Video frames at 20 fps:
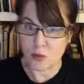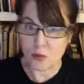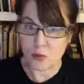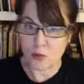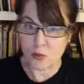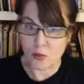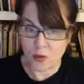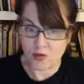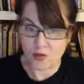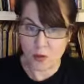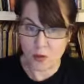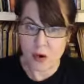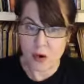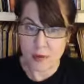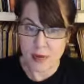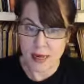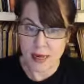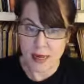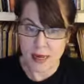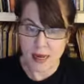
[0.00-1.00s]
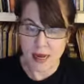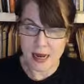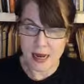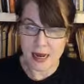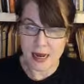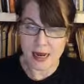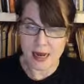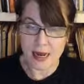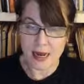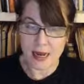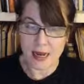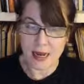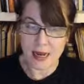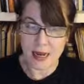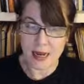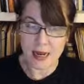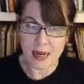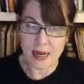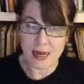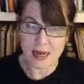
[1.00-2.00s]
before me, and
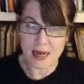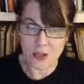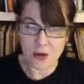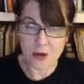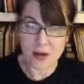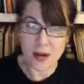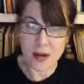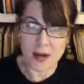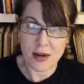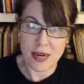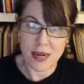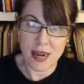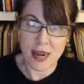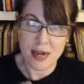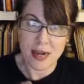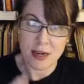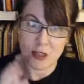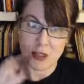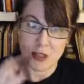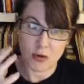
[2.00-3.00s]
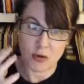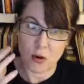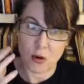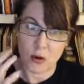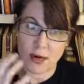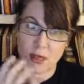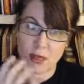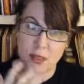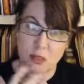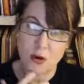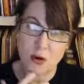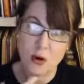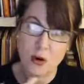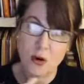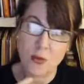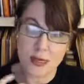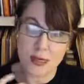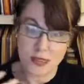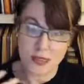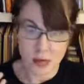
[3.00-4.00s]
it turned out he had had a stroke, and his whole
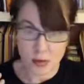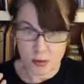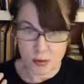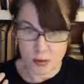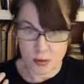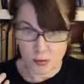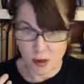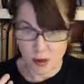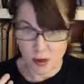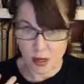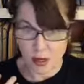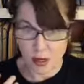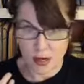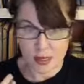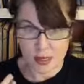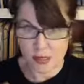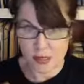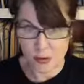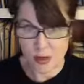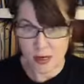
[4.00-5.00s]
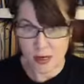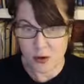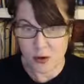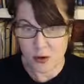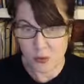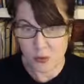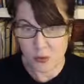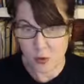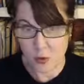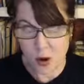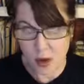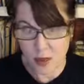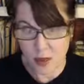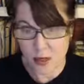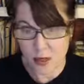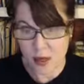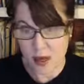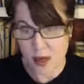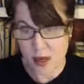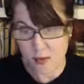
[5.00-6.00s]
right side was paralyzed, so he couldn't
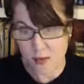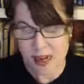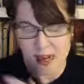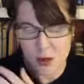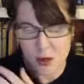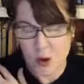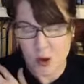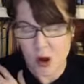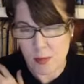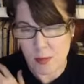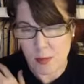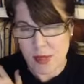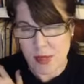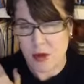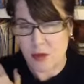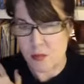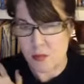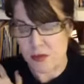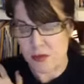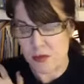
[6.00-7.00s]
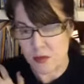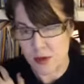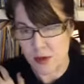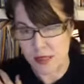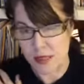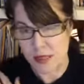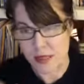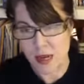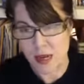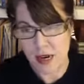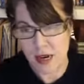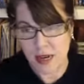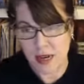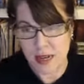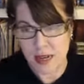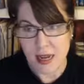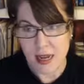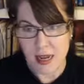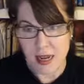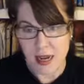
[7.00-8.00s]
walk. I mean, he could walk, but he couldn't move his right side.
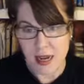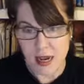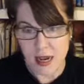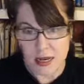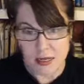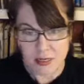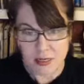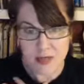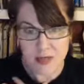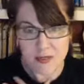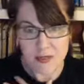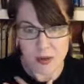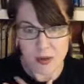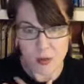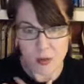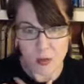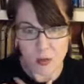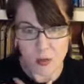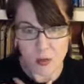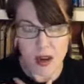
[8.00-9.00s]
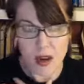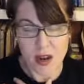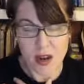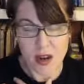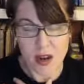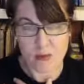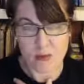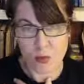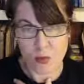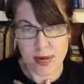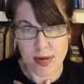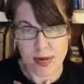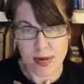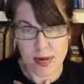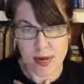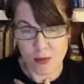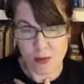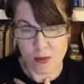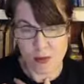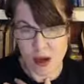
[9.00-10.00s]
And his lovely wife was waiting at the
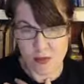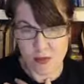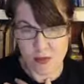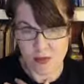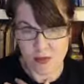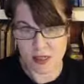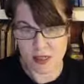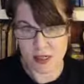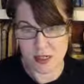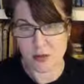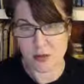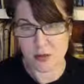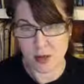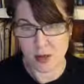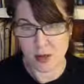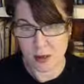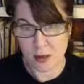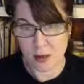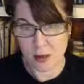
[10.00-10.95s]
bottom of the stairs for him.